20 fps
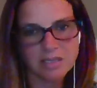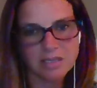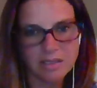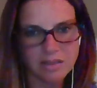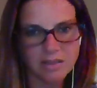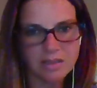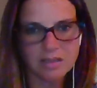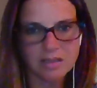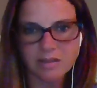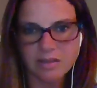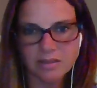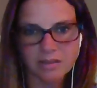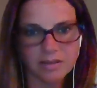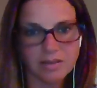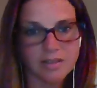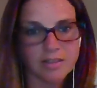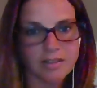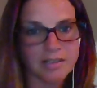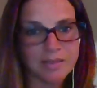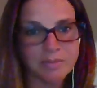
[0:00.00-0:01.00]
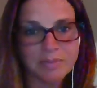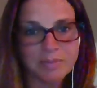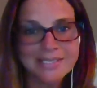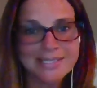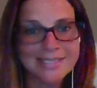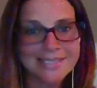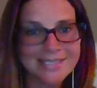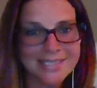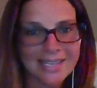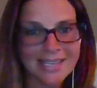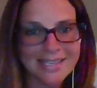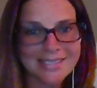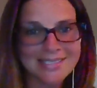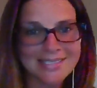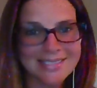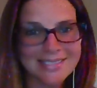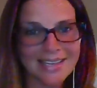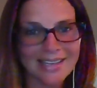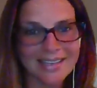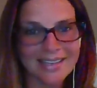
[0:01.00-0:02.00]
the great business
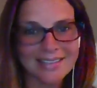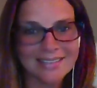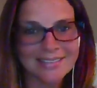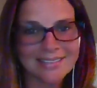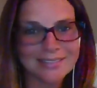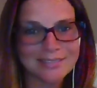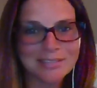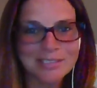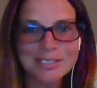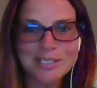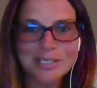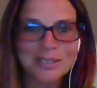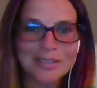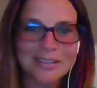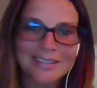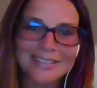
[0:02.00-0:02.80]
case, and a return on